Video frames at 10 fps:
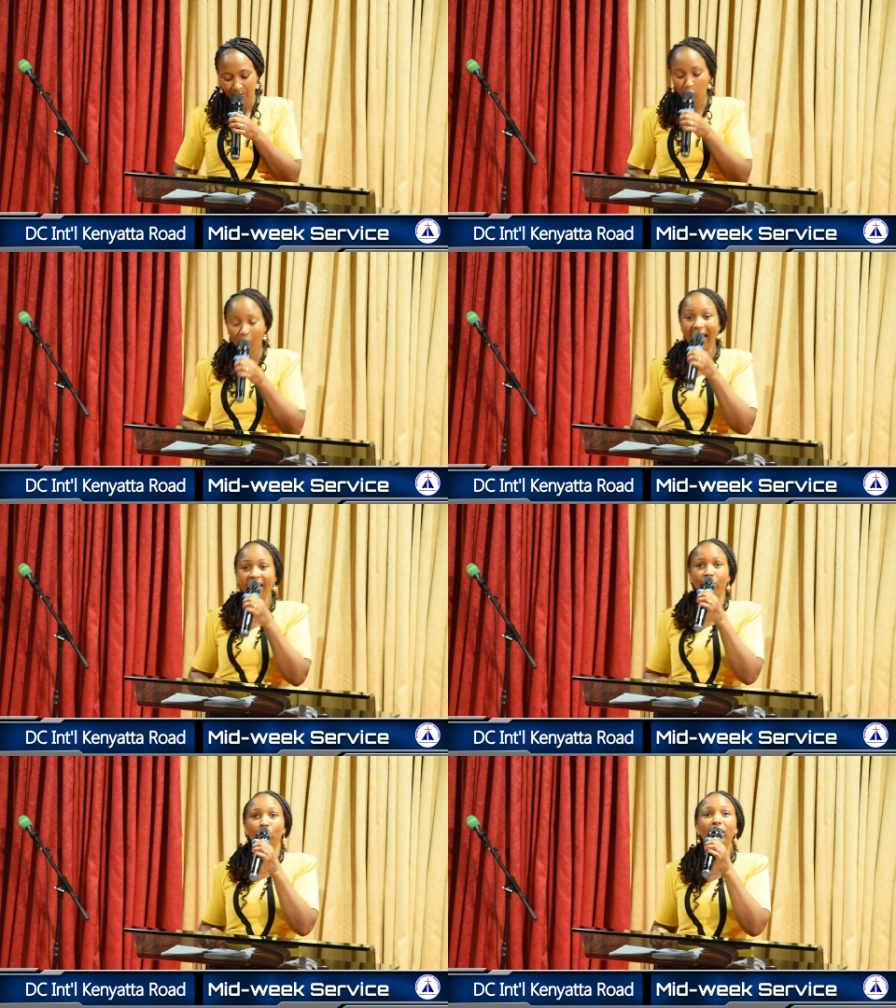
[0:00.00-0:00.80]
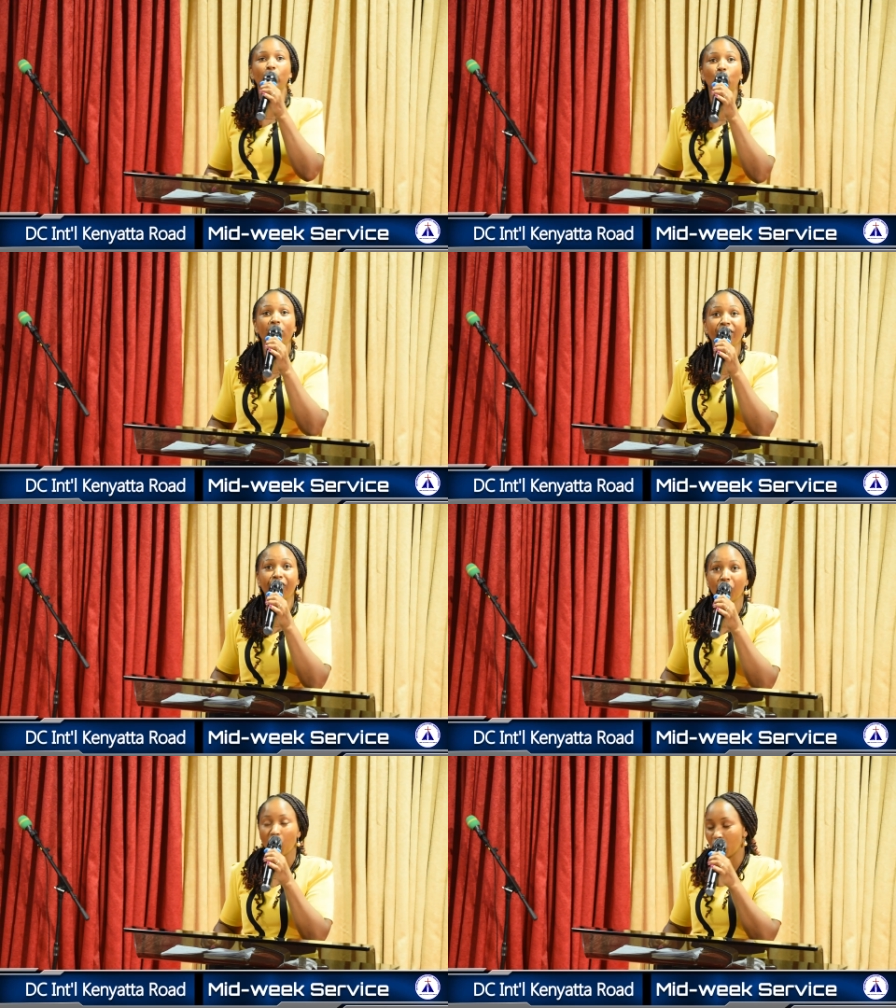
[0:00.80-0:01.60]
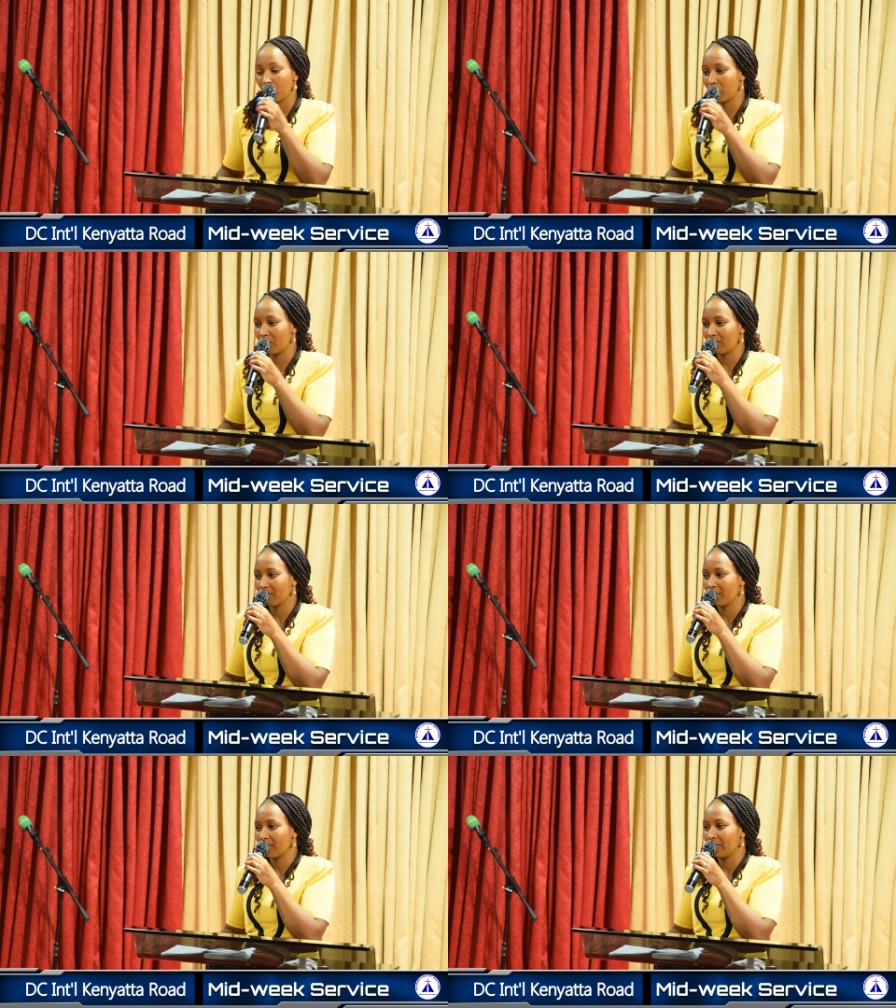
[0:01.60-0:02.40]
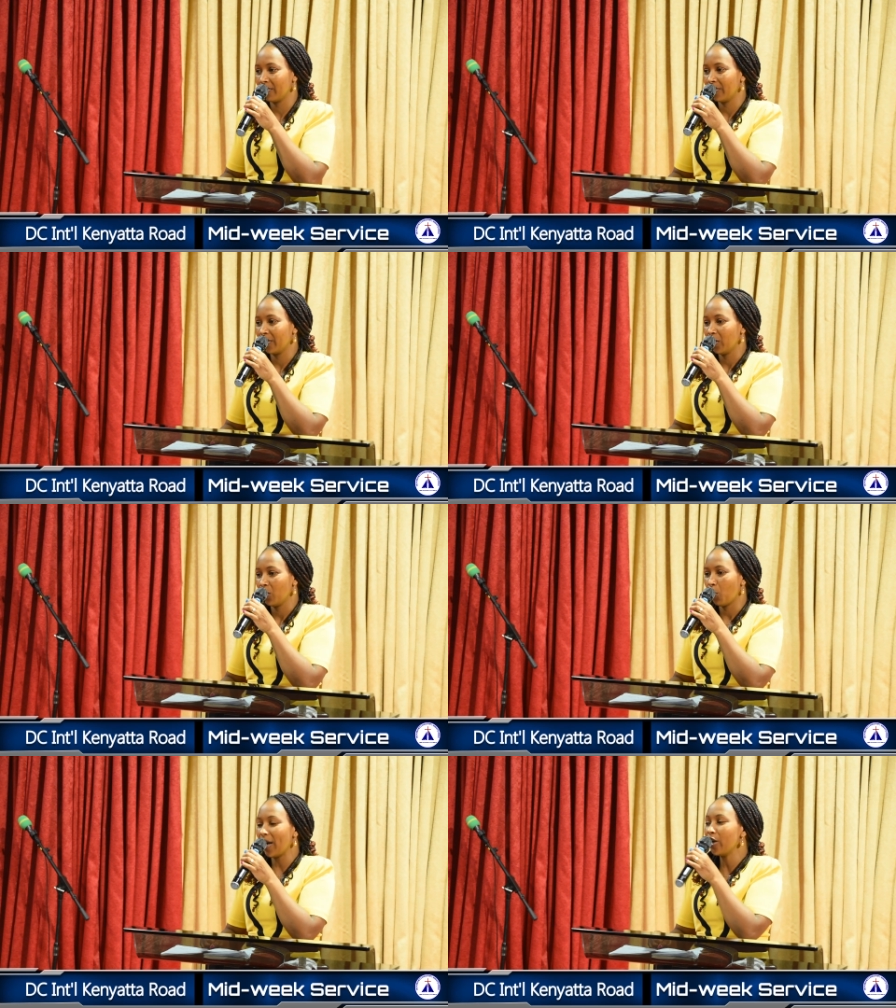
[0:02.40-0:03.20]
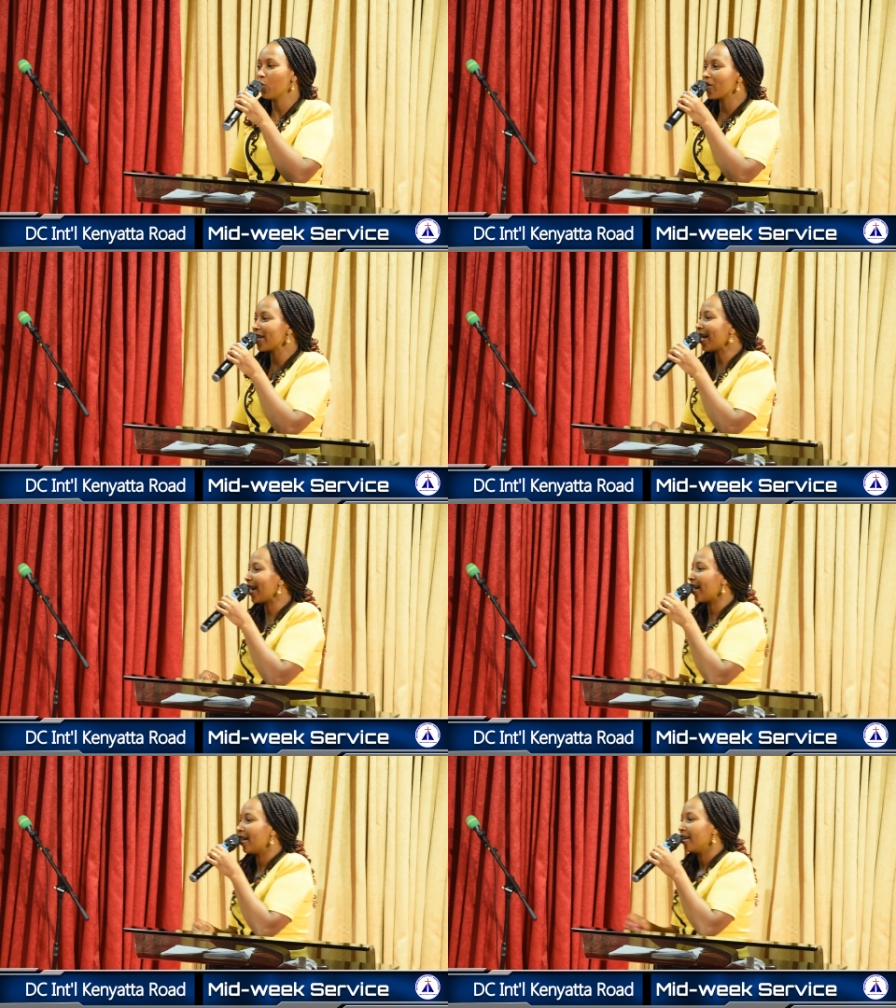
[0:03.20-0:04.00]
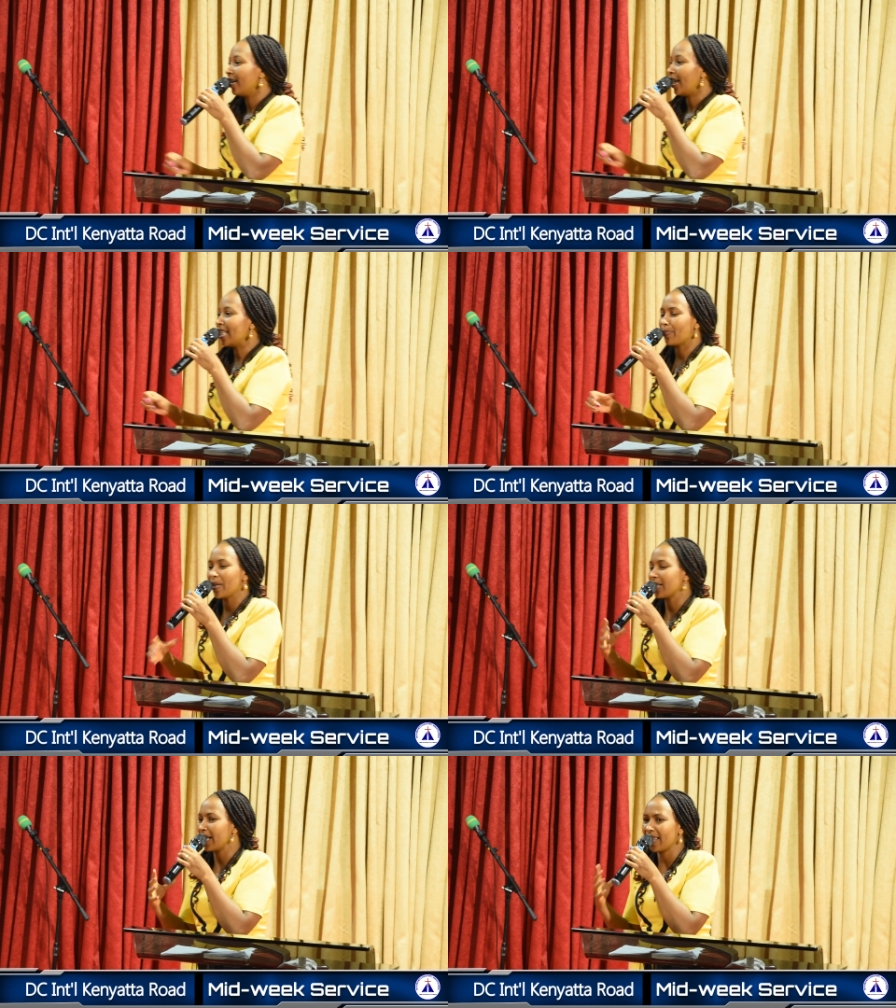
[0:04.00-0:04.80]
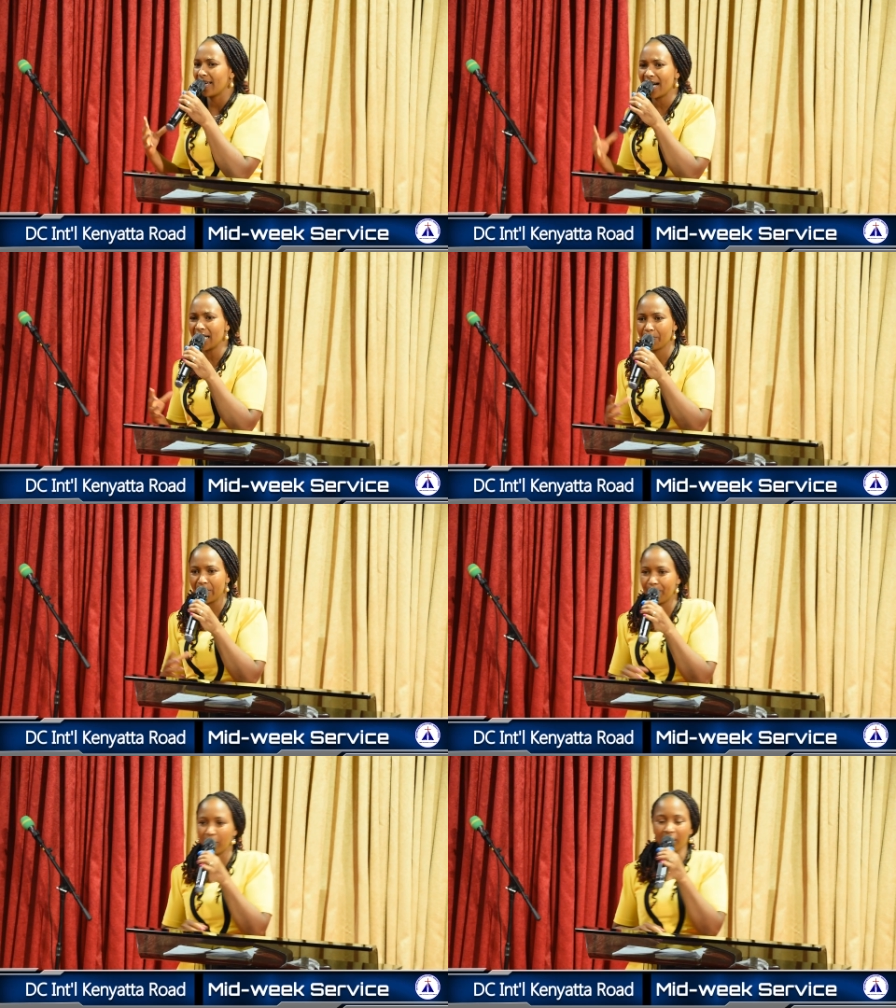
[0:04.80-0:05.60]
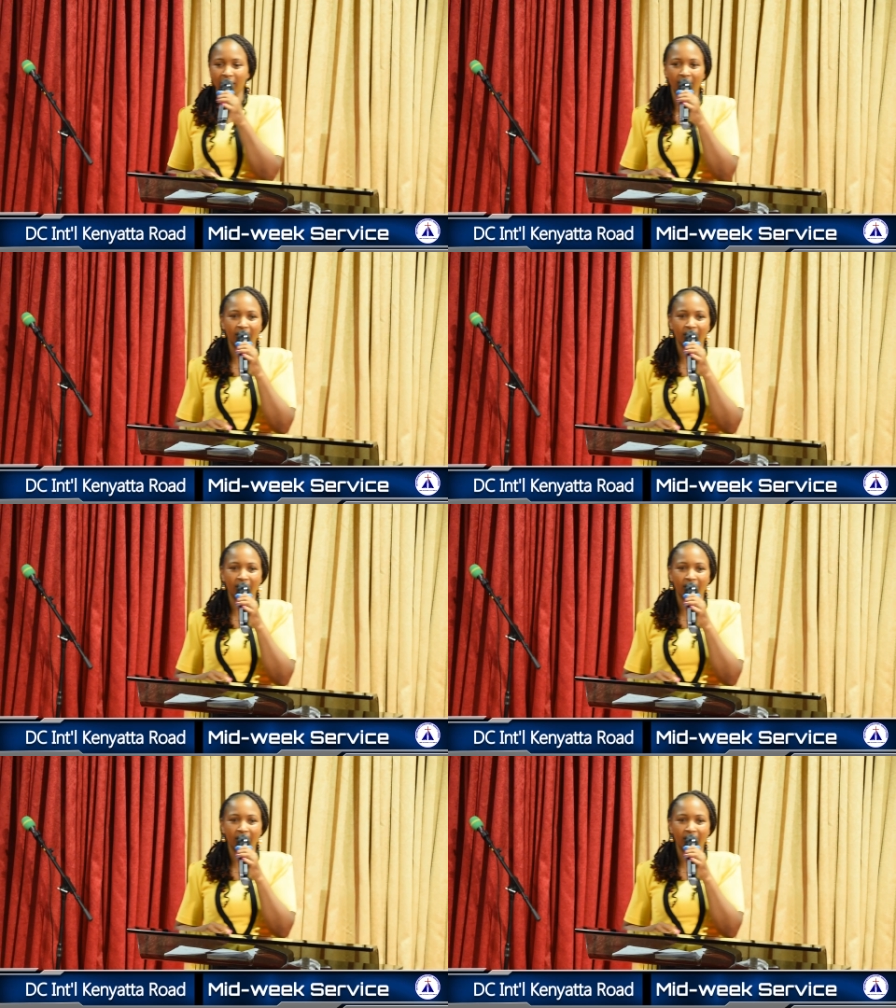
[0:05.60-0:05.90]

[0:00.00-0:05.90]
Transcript: to rush into evil. When you hear, especially the young people,